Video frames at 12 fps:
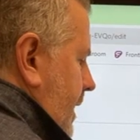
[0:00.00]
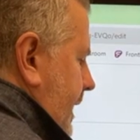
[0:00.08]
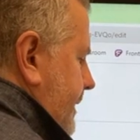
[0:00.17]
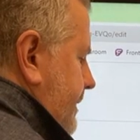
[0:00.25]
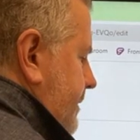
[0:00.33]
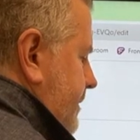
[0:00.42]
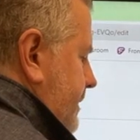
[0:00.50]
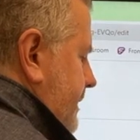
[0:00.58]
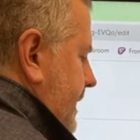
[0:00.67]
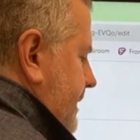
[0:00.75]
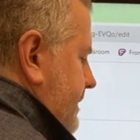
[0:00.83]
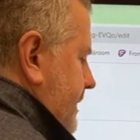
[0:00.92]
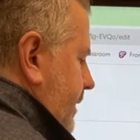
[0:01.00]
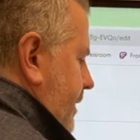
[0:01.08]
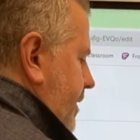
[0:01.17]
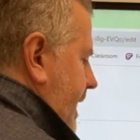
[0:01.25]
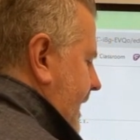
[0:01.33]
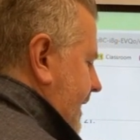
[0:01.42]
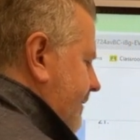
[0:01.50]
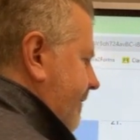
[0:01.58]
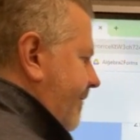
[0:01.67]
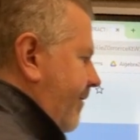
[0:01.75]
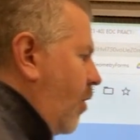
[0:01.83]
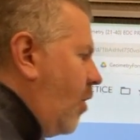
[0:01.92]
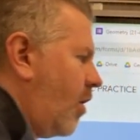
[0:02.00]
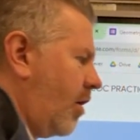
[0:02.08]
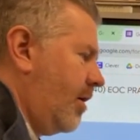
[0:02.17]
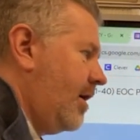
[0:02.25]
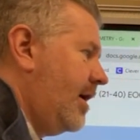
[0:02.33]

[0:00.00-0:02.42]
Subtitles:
and then cylinder A is 4.